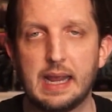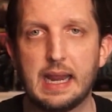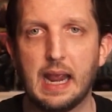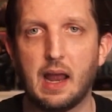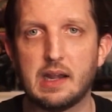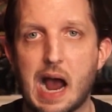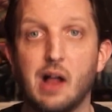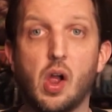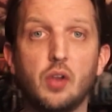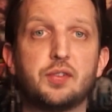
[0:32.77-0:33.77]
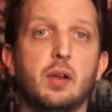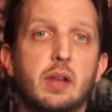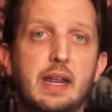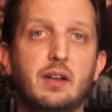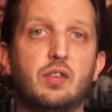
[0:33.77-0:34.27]
And I'll also
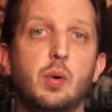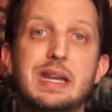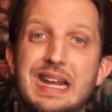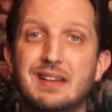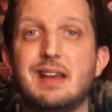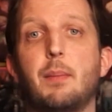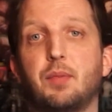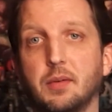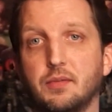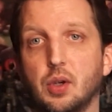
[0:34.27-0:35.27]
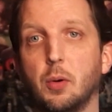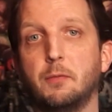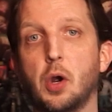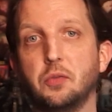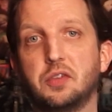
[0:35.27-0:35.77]
link to an in-depth review of
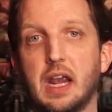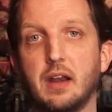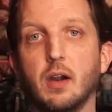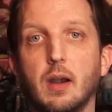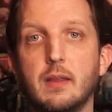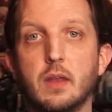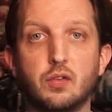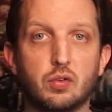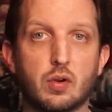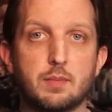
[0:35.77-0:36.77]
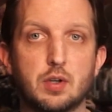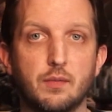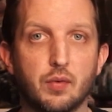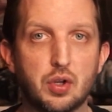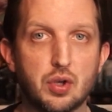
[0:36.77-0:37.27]
HostGator in the description
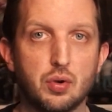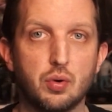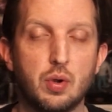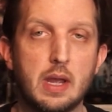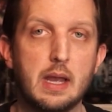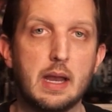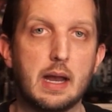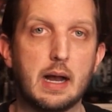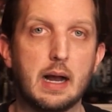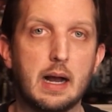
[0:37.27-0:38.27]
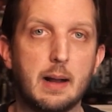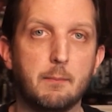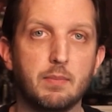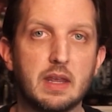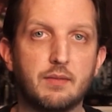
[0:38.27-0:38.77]
for you
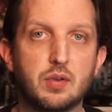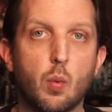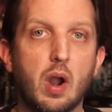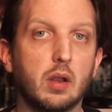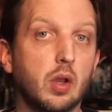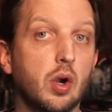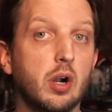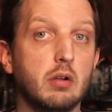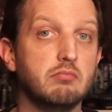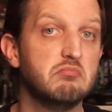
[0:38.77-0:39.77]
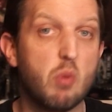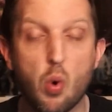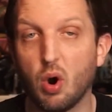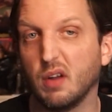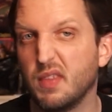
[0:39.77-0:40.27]
if you want to learn
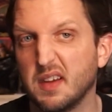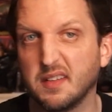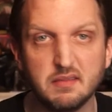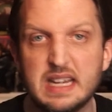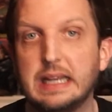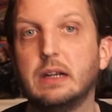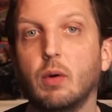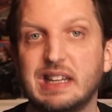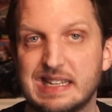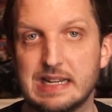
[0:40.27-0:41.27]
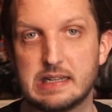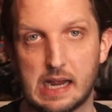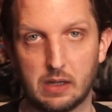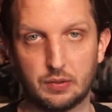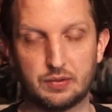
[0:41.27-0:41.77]
more of the nitty-gritty
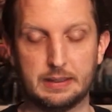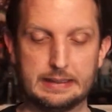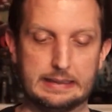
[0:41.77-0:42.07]
details.